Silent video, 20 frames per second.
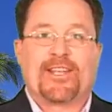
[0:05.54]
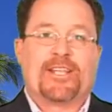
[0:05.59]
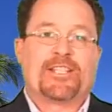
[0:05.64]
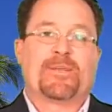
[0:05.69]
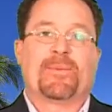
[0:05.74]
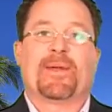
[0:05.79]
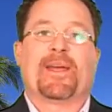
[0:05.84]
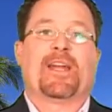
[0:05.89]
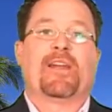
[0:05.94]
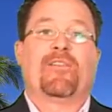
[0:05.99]
days,
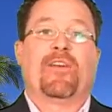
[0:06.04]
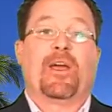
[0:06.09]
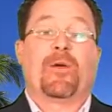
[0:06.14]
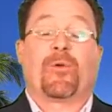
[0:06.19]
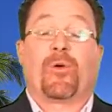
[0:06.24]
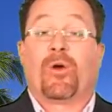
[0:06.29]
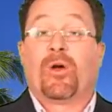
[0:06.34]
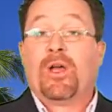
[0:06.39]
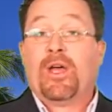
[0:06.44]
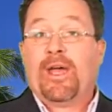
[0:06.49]
the beginning of
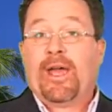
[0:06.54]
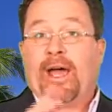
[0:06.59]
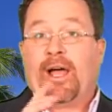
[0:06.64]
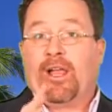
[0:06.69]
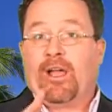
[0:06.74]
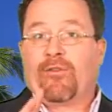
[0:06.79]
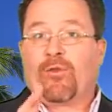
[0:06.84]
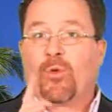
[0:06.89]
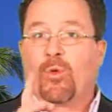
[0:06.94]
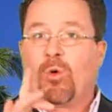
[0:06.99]
April.
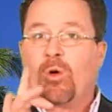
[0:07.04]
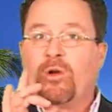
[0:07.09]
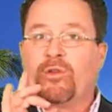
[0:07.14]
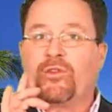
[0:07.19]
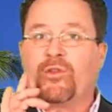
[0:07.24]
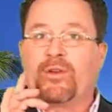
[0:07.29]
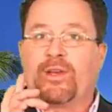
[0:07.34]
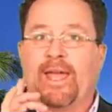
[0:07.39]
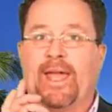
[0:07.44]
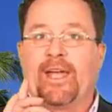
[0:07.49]
However, we're
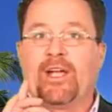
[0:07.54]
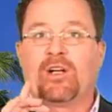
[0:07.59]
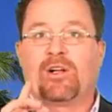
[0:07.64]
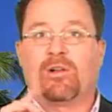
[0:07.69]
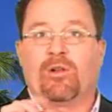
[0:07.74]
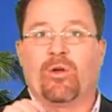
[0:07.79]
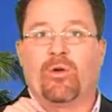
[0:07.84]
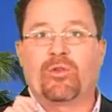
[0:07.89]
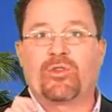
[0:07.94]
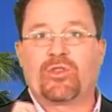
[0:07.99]
also getting
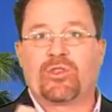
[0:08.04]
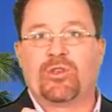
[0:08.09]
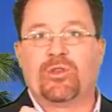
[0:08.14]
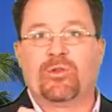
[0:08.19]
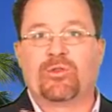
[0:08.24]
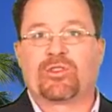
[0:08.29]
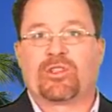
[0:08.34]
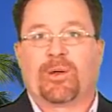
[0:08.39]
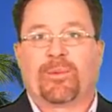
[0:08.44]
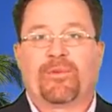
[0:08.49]
close
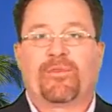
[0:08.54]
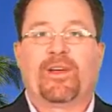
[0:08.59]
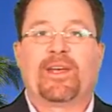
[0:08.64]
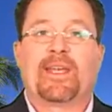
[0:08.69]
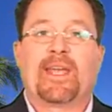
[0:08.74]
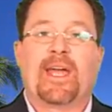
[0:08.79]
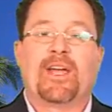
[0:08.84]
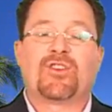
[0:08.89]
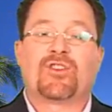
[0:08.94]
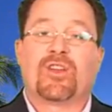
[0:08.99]
to summer
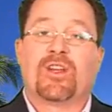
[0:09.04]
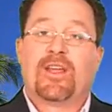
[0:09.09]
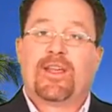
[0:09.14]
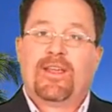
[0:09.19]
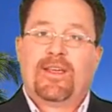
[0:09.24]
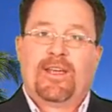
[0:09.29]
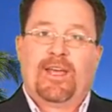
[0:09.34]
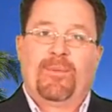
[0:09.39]
vacation.